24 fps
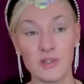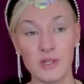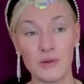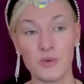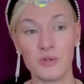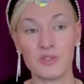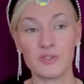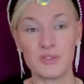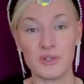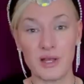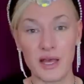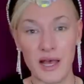it
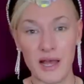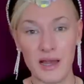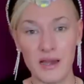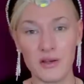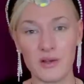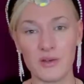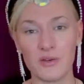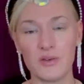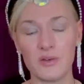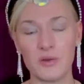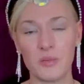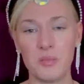was an
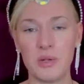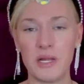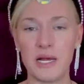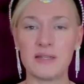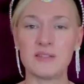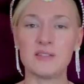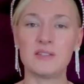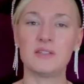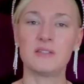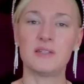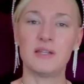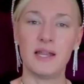elegant,
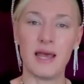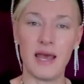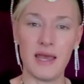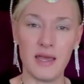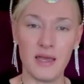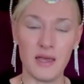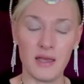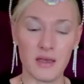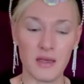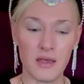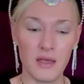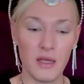placid
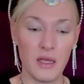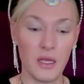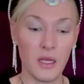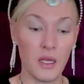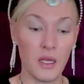lake,